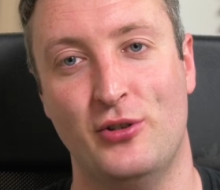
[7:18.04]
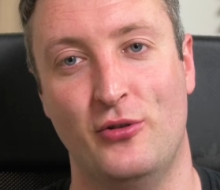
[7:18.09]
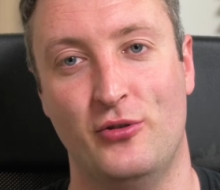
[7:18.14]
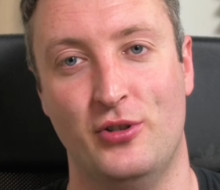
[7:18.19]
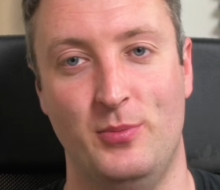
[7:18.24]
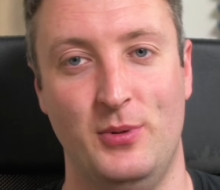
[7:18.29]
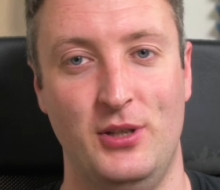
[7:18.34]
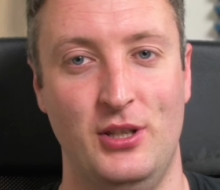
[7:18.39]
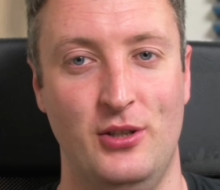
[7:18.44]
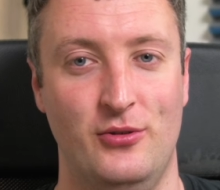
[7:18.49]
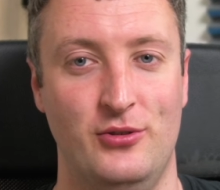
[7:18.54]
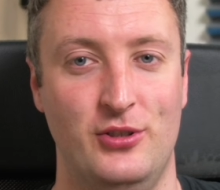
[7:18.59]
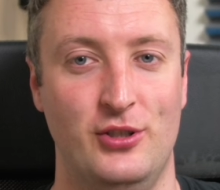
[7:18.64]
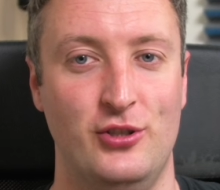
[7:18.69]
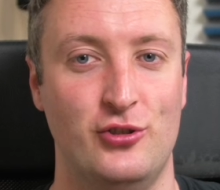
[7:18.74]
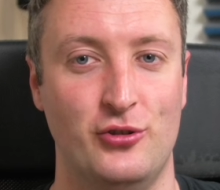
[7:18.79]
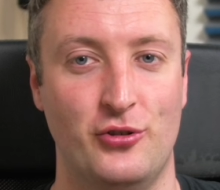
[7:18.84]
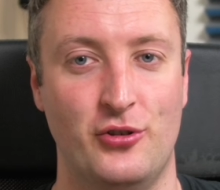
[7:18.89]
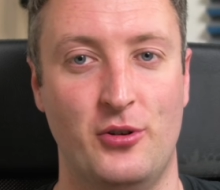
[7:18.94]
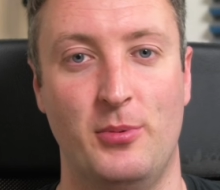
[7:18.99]
going to be using
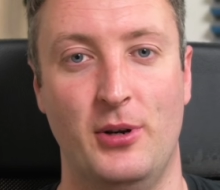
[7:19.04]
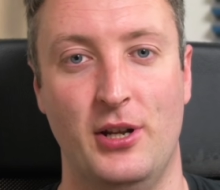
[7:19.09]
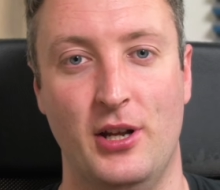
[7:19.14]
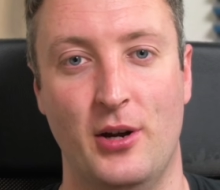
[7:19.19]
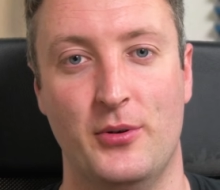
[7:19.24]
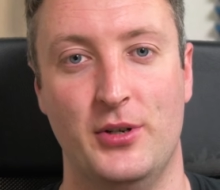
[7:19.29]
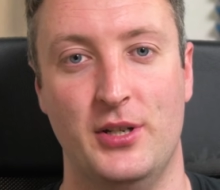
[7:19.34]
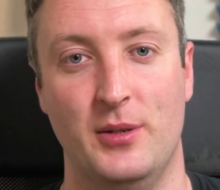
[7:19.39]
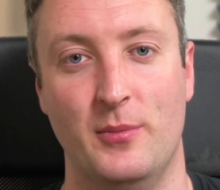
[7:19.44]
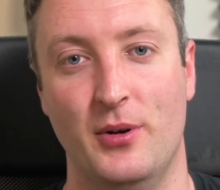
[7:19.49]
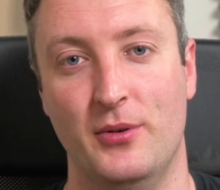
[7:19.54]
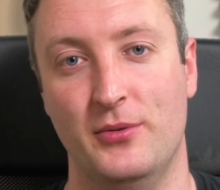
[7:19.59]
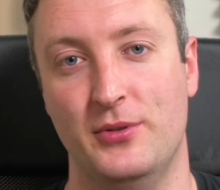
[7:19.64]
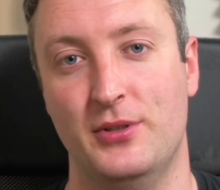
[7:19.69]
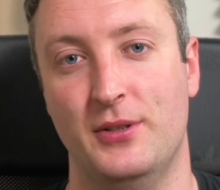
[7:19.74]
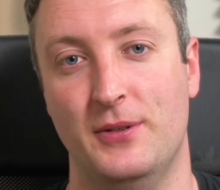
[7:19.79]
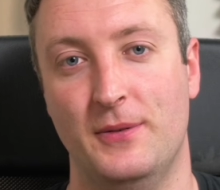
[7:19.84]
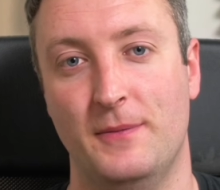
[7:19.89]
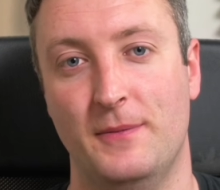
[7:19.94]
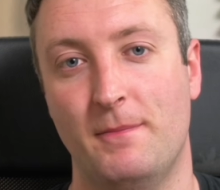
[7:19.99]
shutter priority
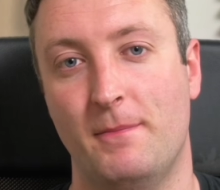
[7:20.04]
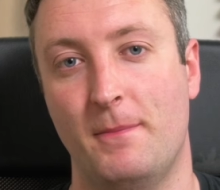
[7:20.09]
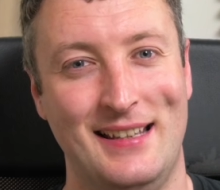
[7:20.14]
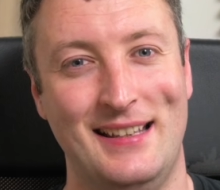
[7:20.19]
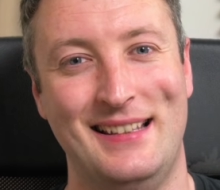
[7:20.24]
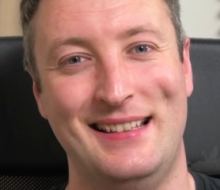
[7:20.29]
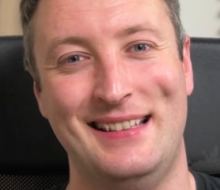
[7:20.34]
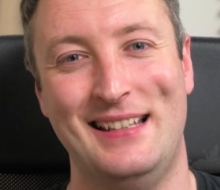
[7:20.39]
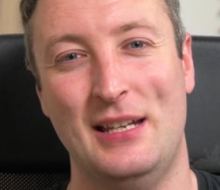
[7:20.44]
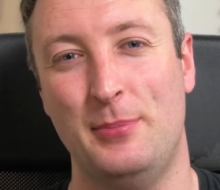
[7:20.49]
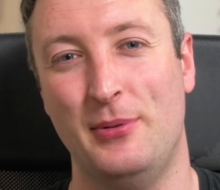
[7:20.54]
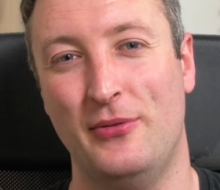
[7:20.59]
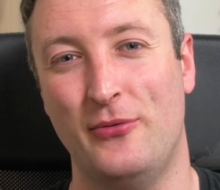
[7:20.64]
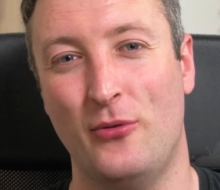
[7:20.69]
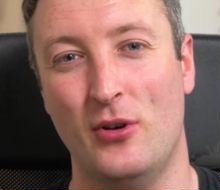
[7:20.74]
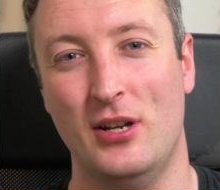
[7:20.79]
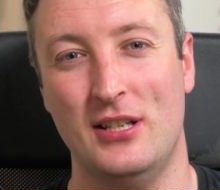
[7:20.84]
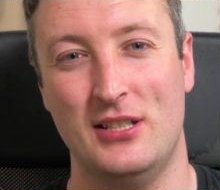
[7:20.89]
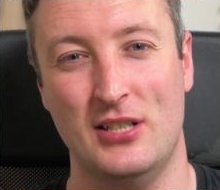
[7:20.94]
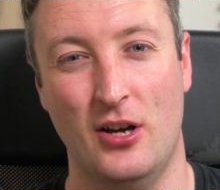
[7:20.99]
mode. Now,
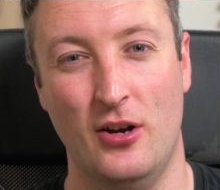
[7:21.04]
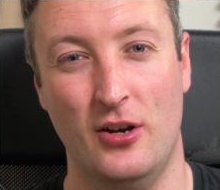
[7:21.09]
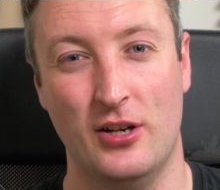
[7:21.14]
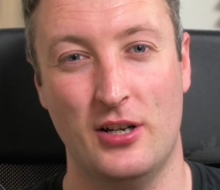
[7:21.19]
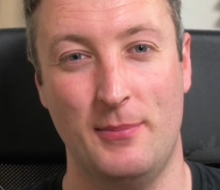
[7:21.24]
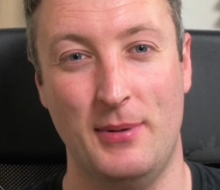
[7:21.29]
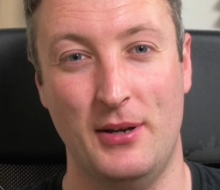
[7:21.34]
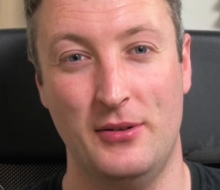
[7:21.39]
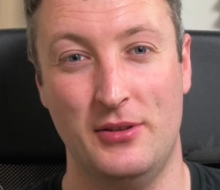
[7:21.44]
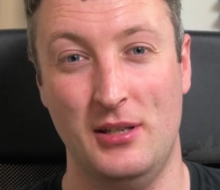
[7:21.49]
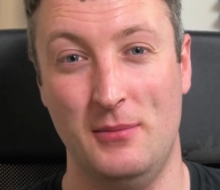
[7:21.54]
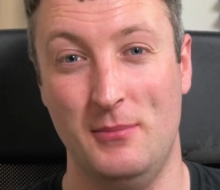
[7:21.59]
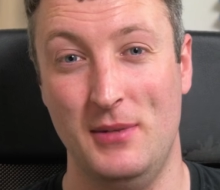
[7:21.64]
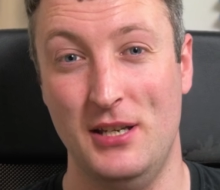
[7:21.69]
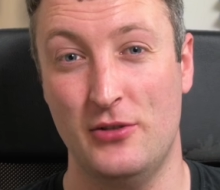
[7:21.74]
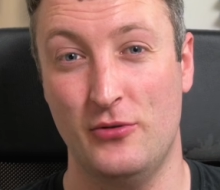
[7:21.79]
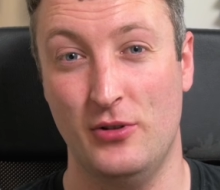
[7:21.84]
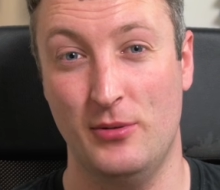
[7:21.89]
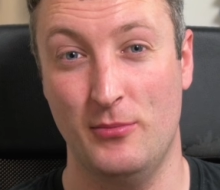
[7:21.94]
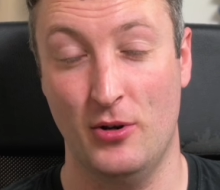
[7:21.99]
before I talk about the
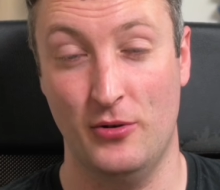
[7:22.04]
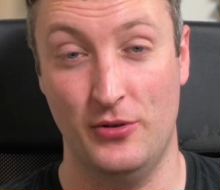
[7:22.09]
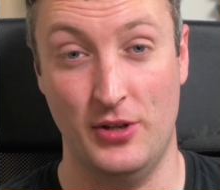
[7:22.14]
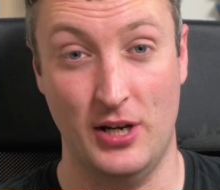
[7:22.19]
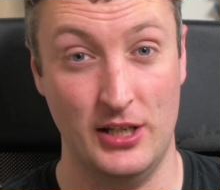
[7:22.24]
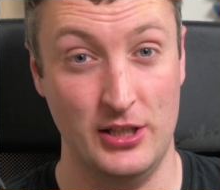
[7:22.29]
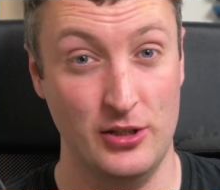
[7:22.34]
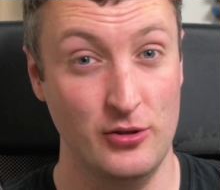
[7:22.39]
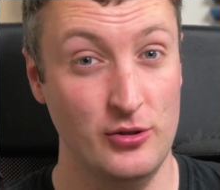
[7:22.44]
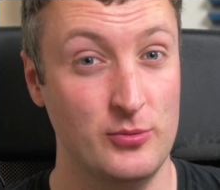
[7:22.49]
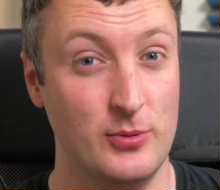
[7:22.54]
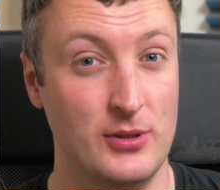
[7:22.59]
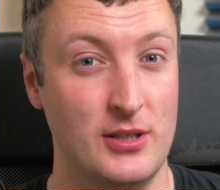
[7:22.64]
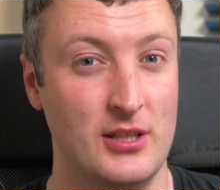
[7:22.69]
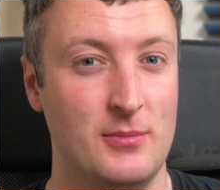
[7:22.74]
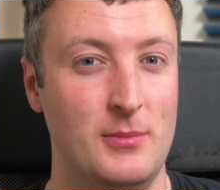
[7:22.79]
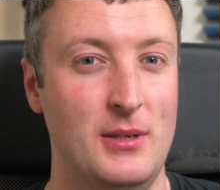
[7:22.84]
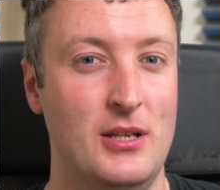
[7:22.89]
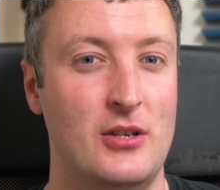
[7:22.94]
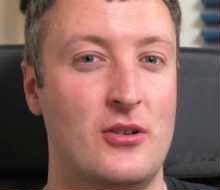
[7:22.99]
metering mode that I use with
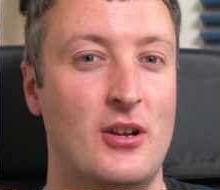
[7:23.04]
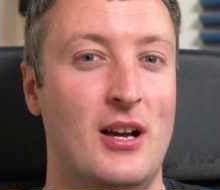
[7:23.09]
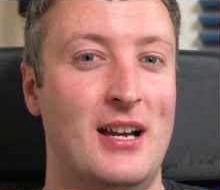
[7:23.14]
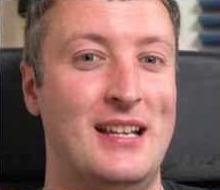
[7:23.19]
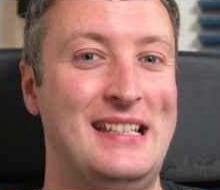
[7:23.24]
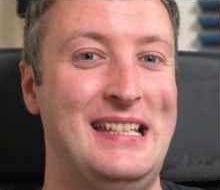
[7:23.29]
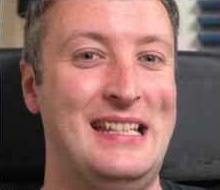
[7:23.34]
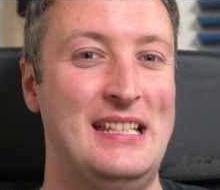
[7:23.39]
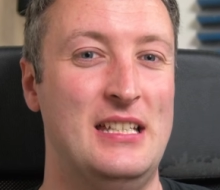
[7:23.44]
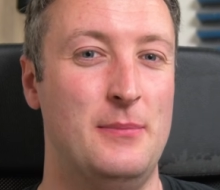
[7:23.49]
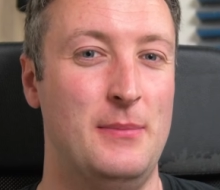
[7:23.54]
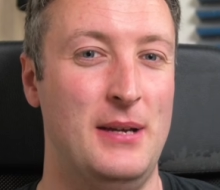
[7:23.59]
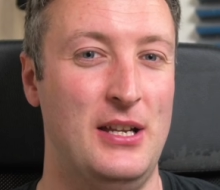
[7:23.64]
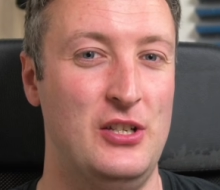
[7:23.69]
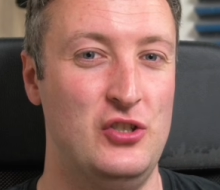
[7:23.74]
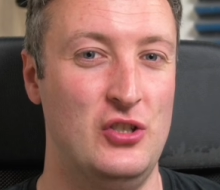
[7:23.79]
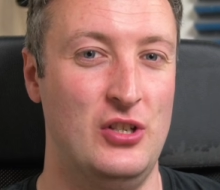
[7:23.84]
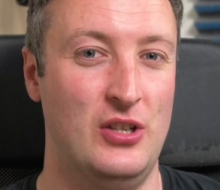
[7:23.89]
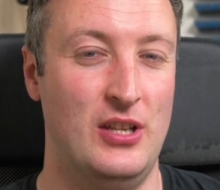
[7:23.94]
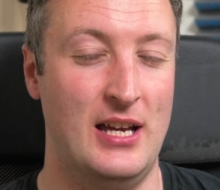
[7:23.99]
this meter, I need to
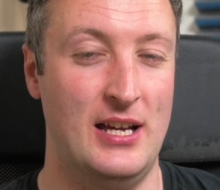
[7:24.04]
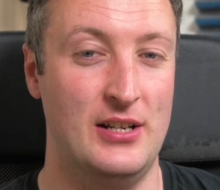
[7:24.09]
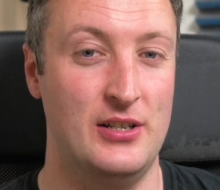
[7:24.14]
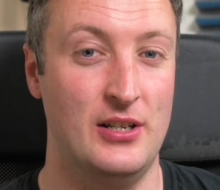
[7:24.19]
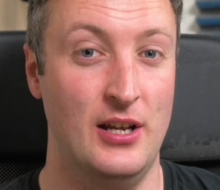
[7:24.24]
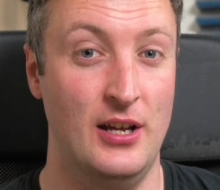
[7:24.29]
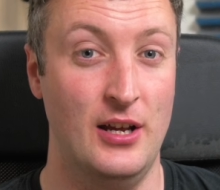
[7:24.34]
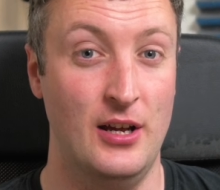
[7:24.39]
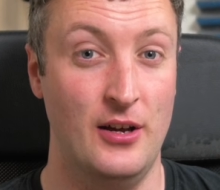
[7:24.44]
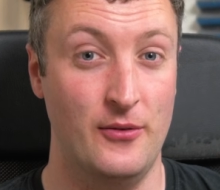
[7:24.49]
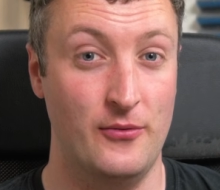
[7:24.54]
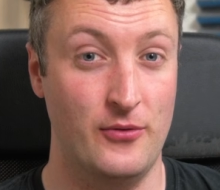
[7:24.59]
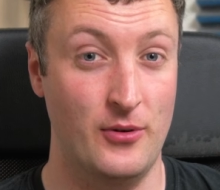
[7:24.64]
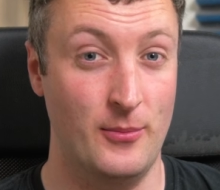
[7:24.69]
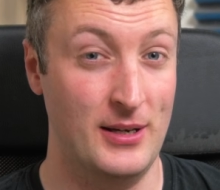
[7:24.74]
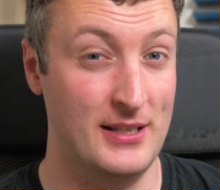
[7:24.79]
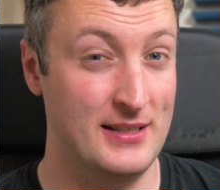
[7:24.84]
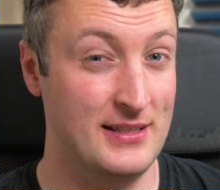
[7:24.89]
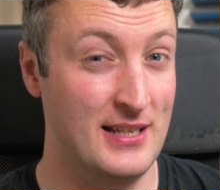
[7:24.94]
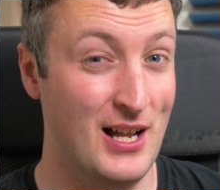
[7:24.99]
mention that for
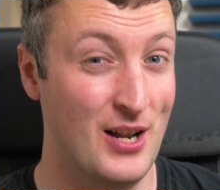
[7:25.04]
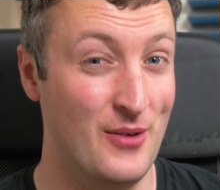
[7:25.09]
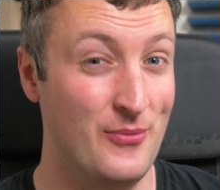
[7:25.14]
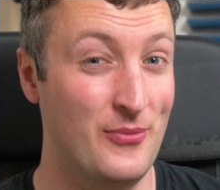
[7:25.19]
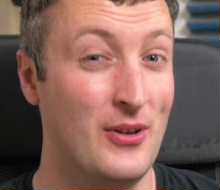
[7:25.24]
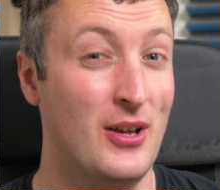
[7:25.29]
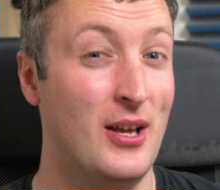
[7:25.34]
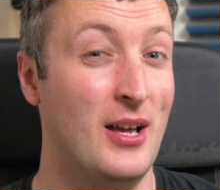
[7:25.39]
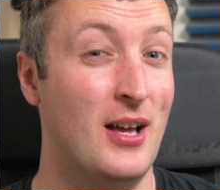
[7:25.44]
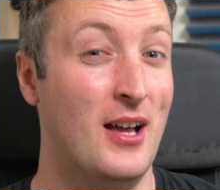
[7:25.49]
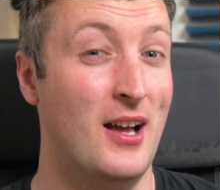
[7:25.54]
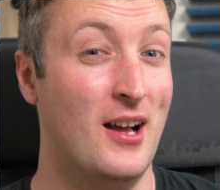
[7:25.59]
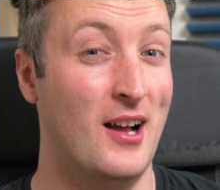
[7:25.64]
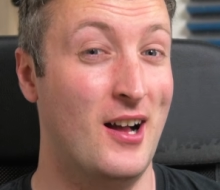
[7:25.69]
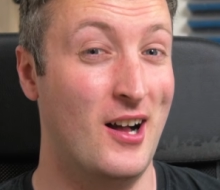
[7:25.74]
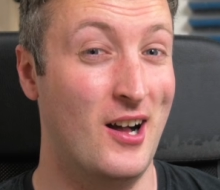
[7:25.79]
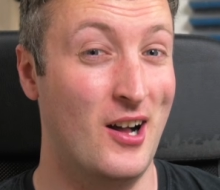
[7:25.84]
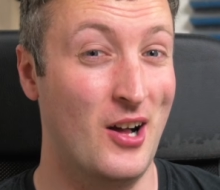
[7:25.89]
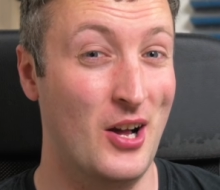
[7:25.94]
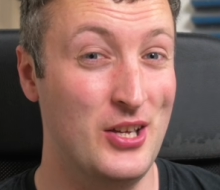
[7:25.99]
myself,
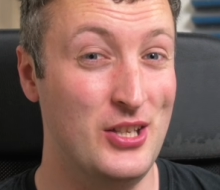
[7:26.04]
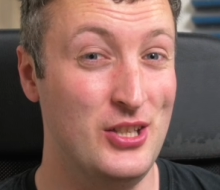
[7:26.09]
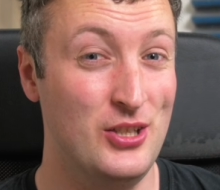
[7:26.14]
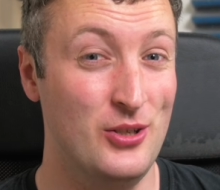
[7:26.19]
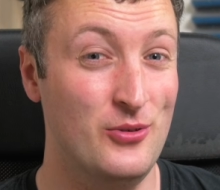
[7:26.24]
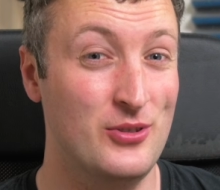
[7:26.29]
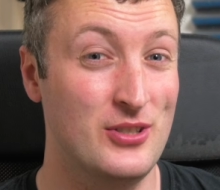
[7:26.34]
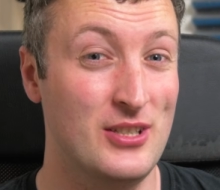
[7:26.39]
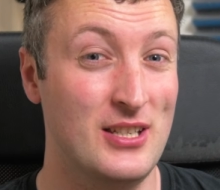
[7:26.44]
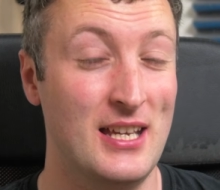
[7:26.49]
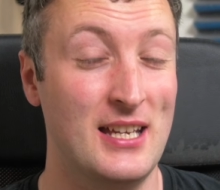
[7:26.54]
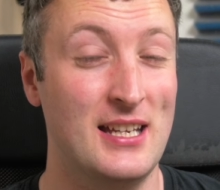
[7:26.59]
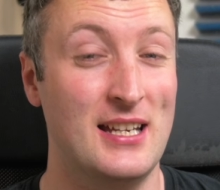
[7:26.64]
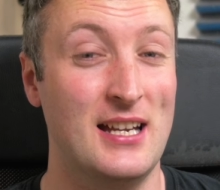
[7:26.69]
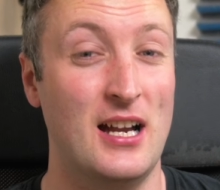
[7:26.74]
I use Nick